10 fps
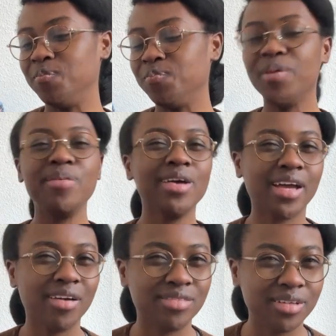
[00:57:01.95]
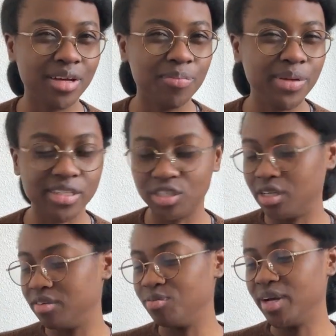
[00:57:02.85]
Maybe I have a picture
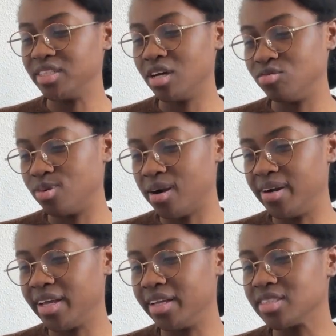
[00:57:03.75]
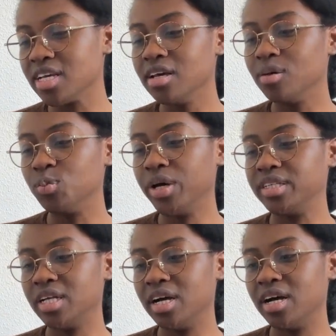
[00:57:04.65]
of myself wearing it,
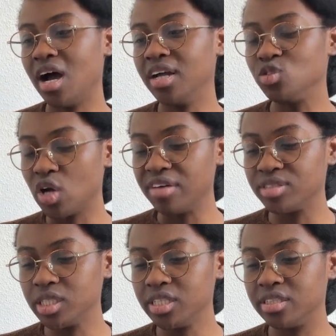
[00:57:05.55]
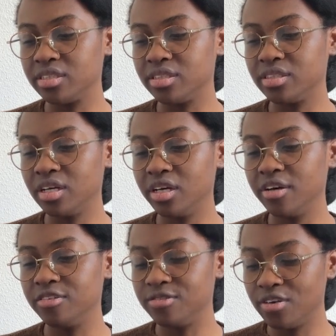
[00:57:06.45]
but I drafted
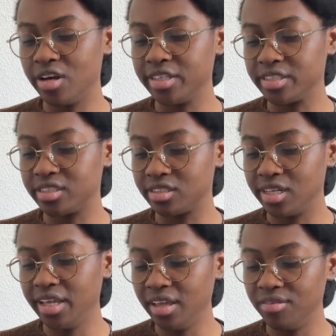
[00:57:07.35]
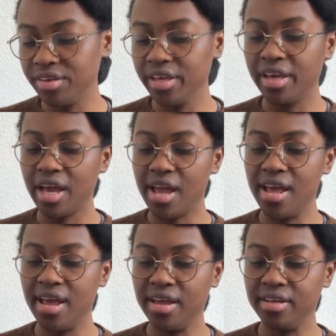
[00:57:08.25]
the first sleeve
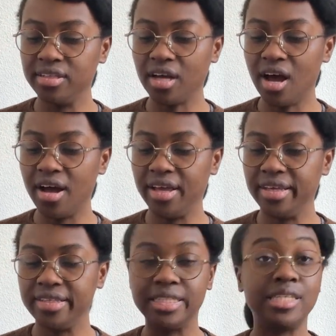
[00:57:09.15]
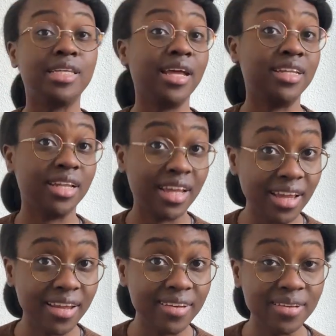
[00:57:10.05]
and I set it
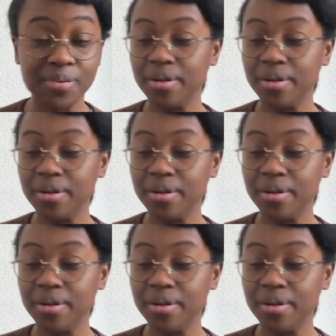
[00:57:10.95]
in.